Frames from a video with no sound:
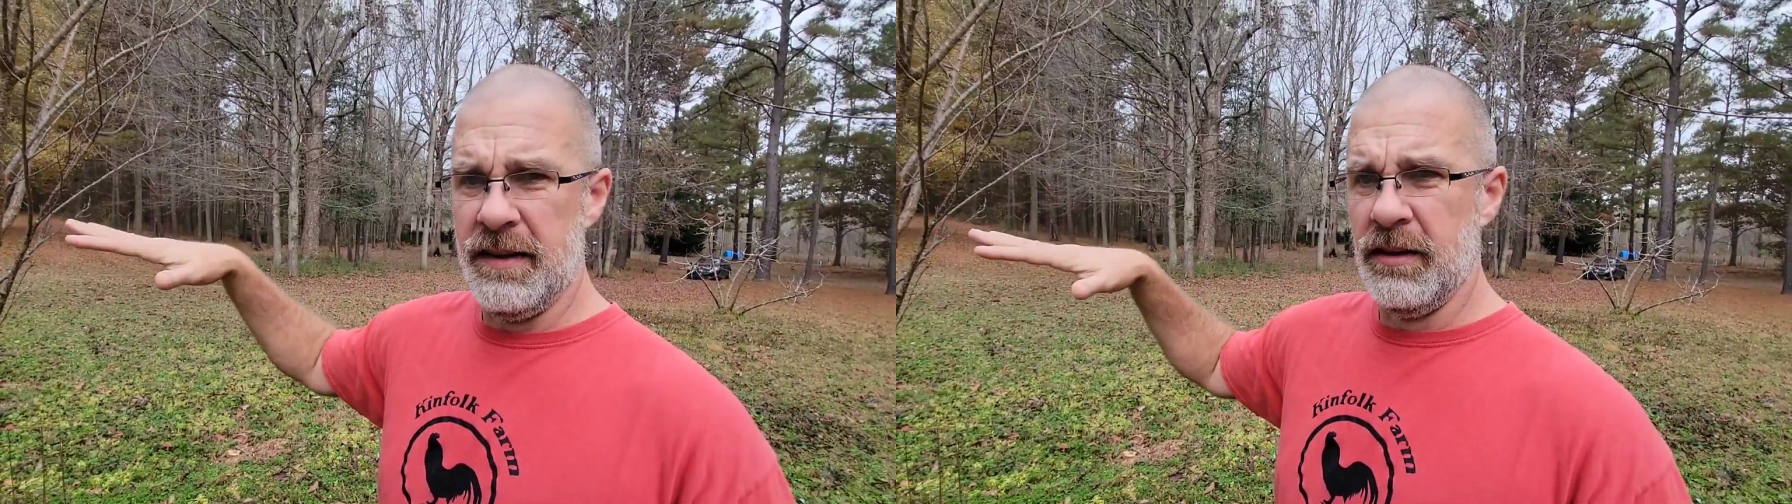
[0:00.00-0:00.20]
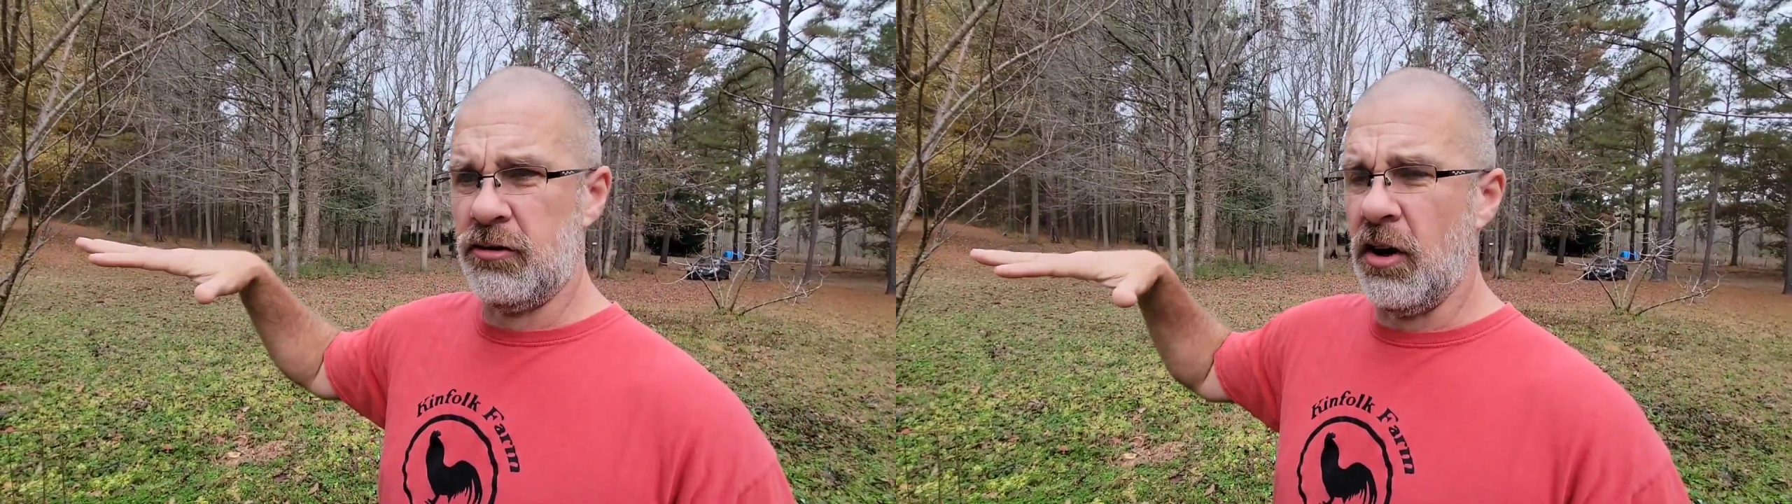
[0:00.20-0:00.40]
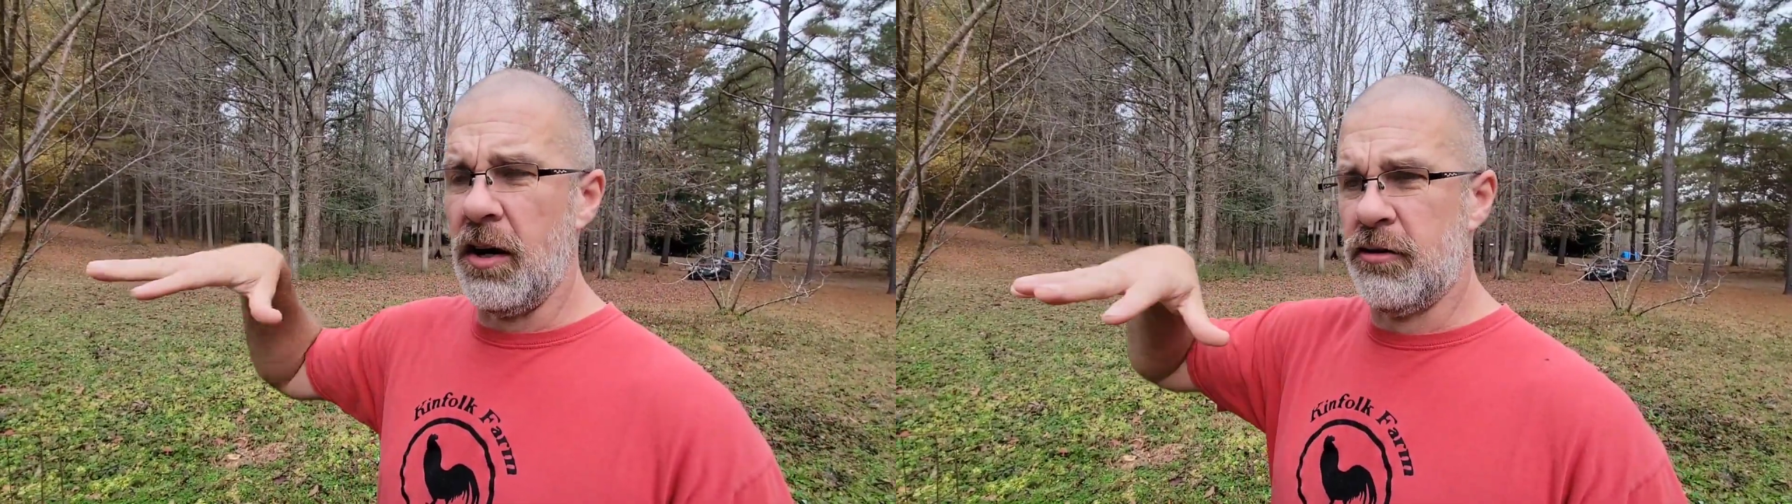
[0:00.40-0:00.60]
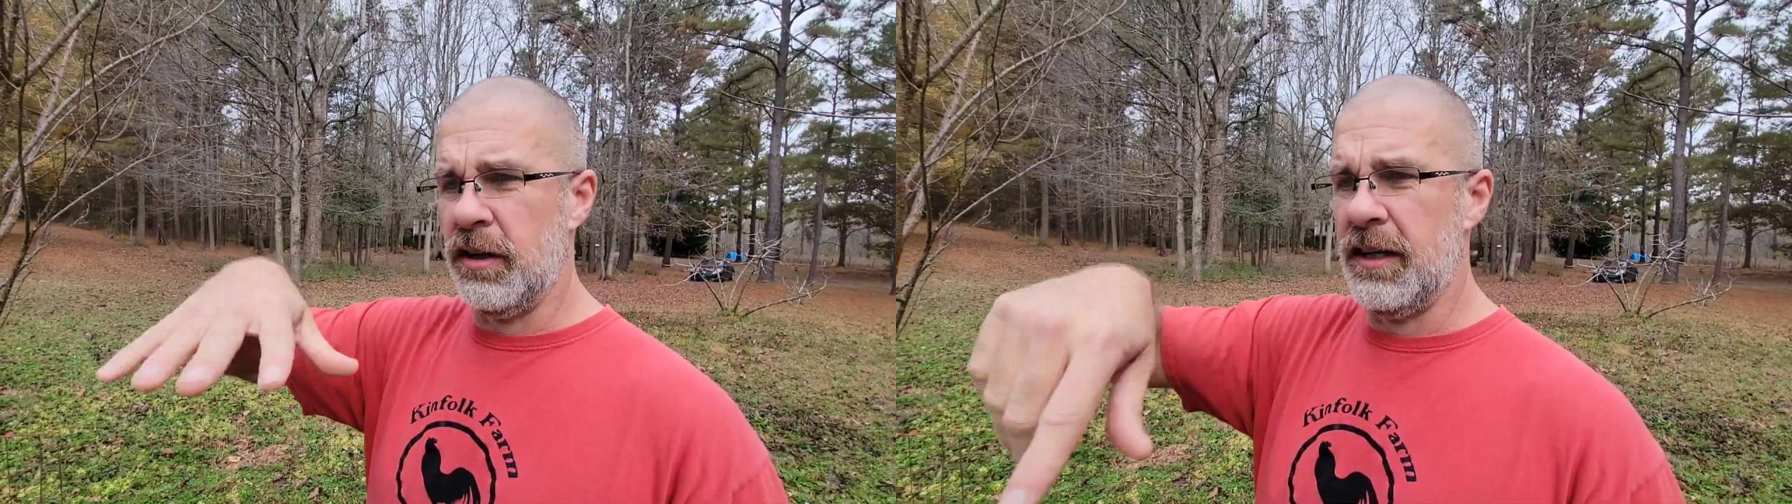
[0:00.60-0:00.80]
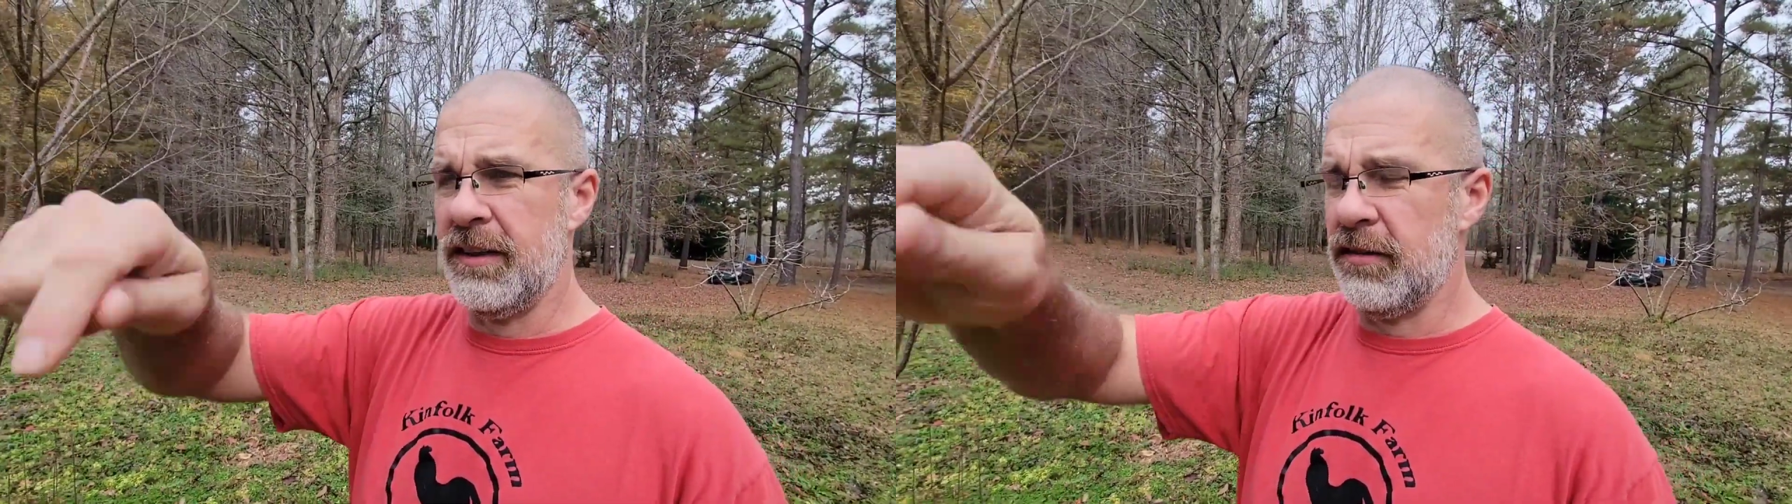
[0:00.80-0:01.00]
They'll start
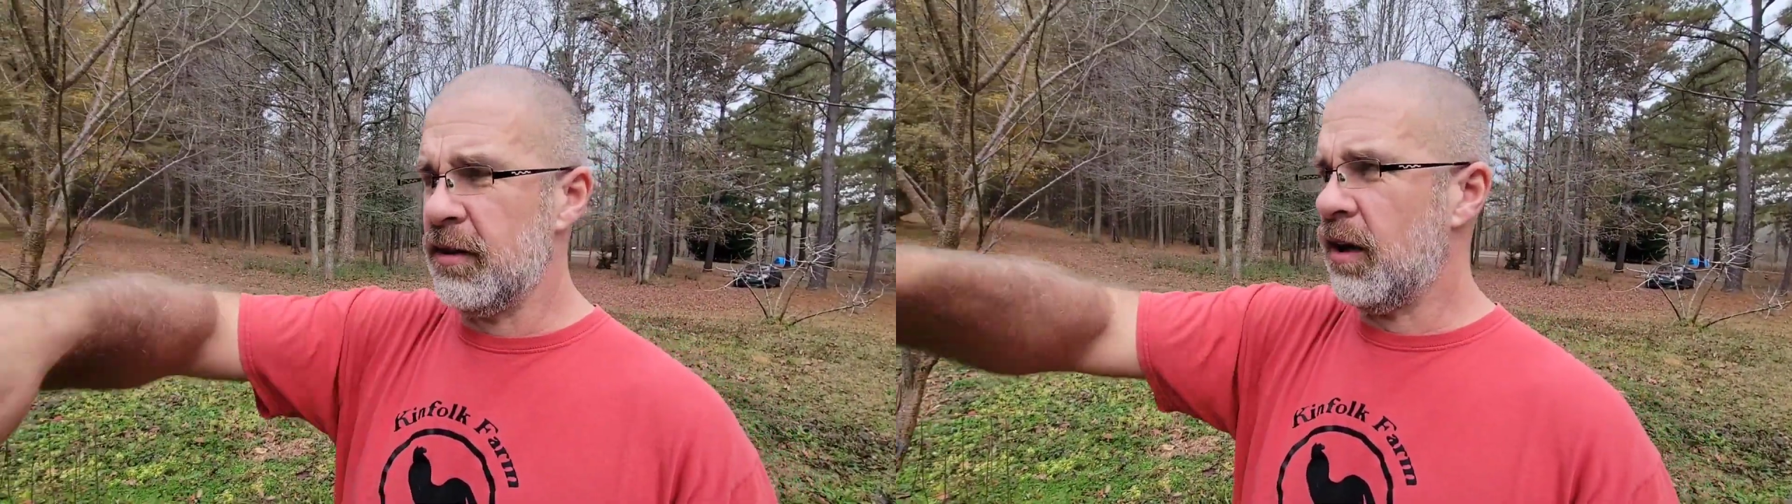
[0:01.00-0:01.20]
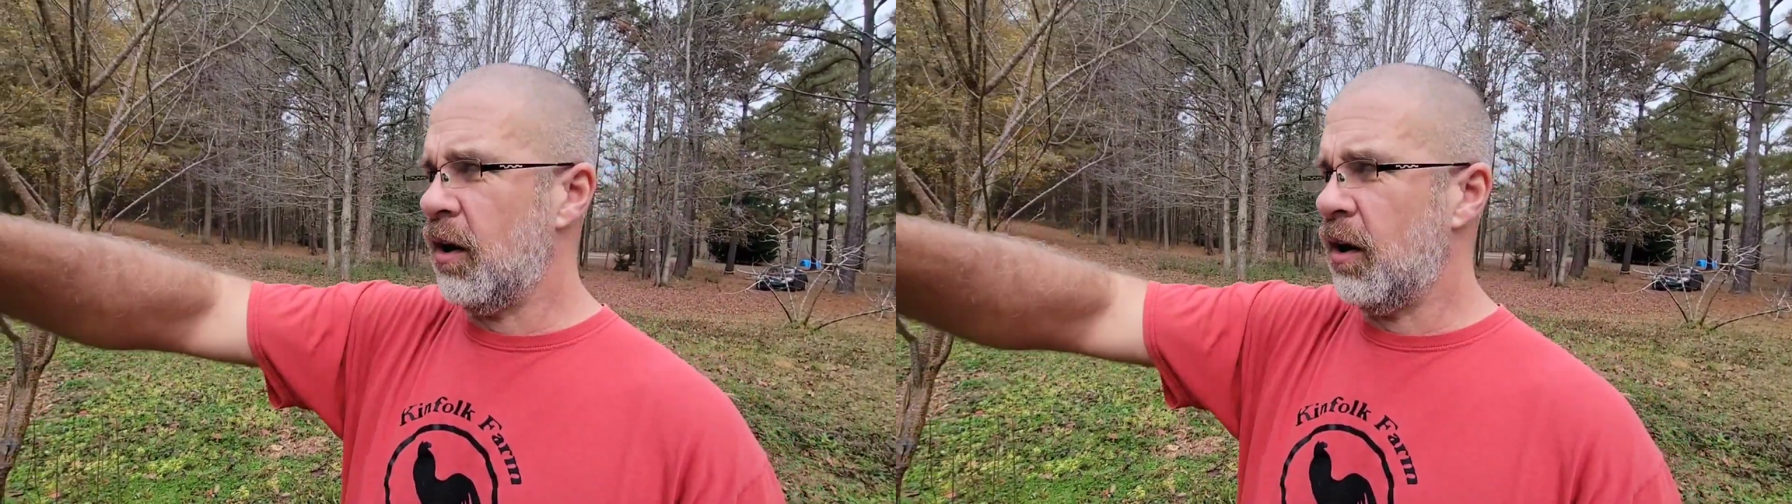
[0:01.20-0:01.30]
drilling these little